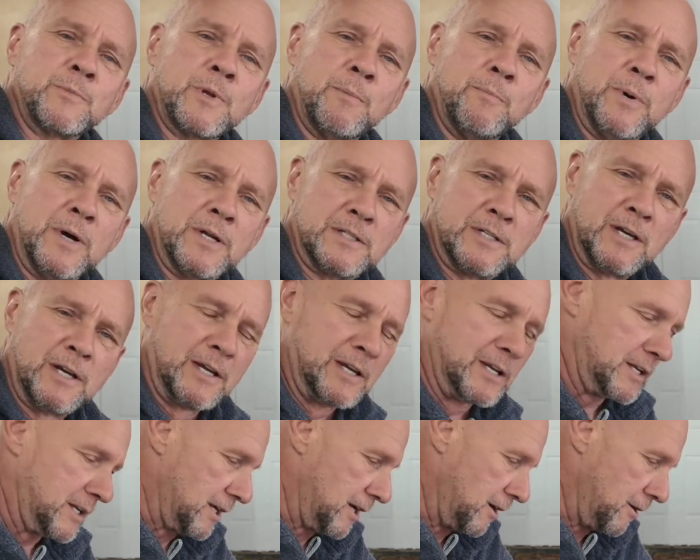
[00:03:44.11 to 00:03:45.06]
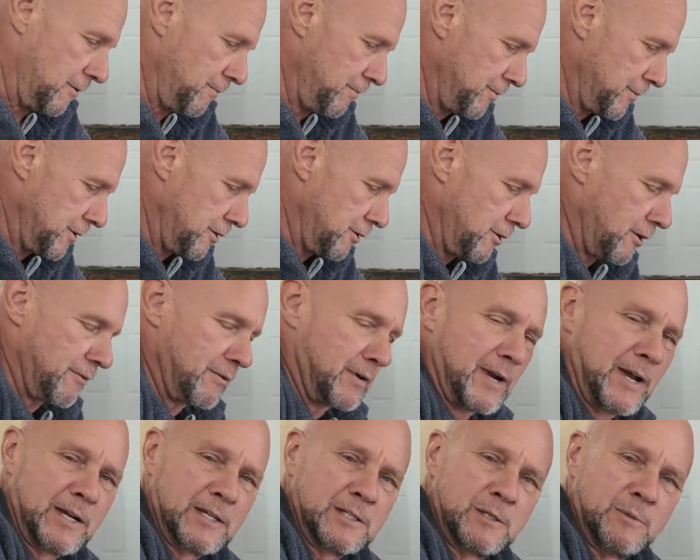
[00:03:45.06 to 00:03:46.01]
But anyhow, your
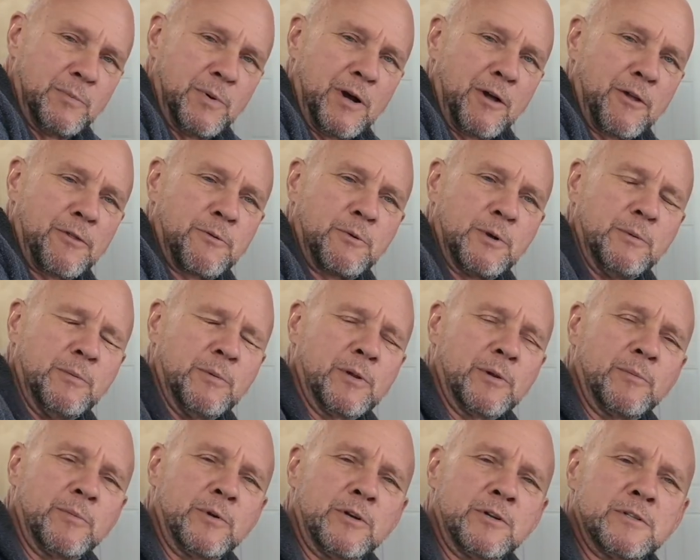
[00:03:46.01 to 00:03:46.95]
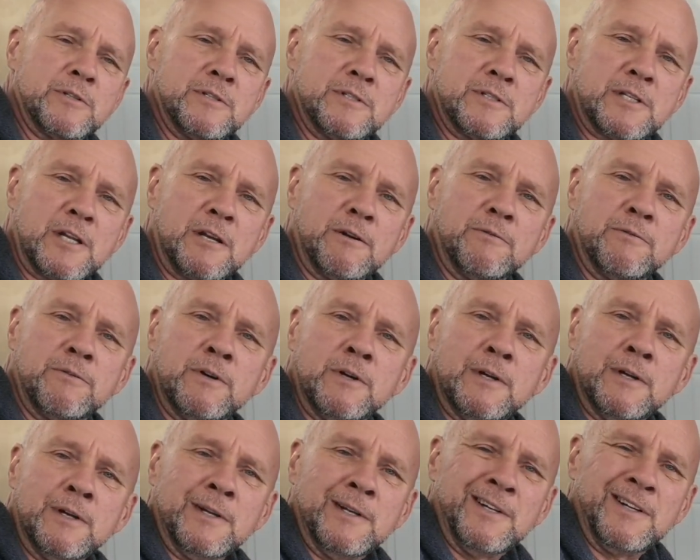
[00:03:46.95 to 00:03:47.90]
overhang is about 3mm instead of
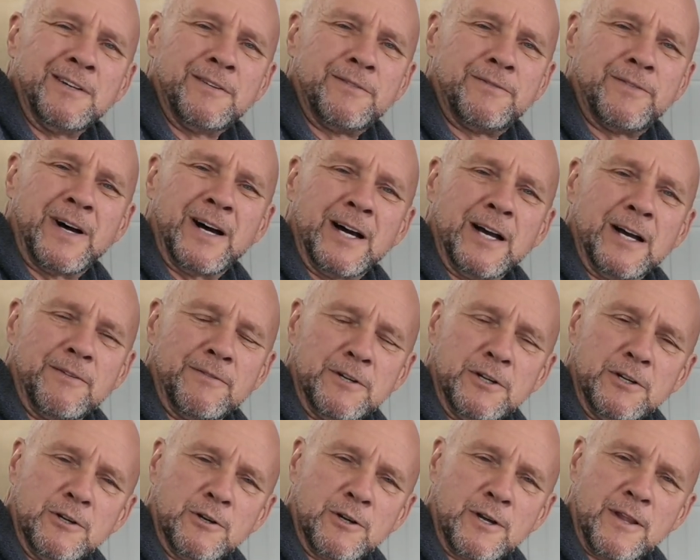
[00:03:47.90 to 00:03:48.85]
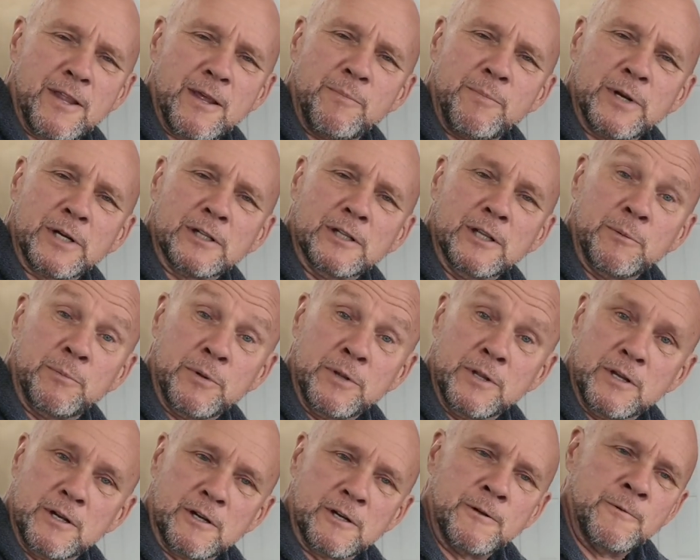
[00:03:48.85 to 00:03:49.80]
5, and you don't have that big lip
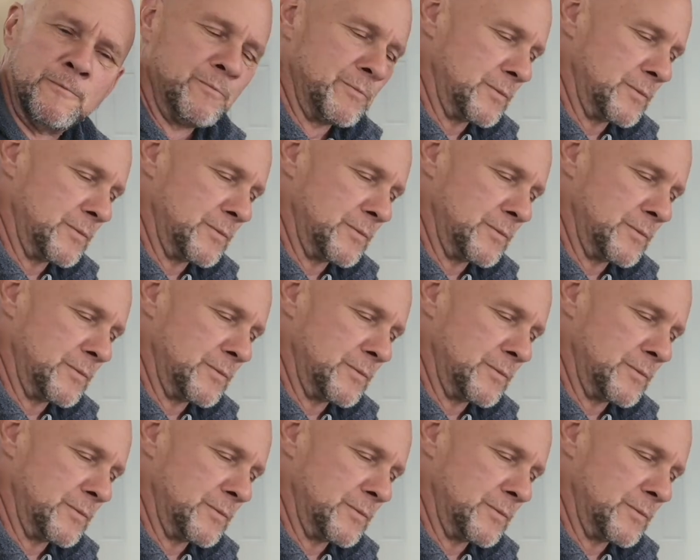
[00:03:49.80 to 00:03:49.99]
in there.